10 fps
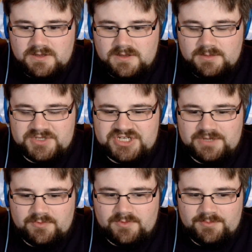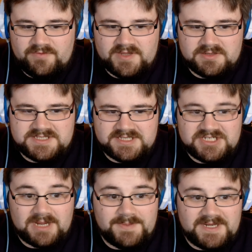I'm assuming we're moving on to the
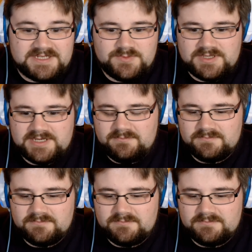Japanese one now.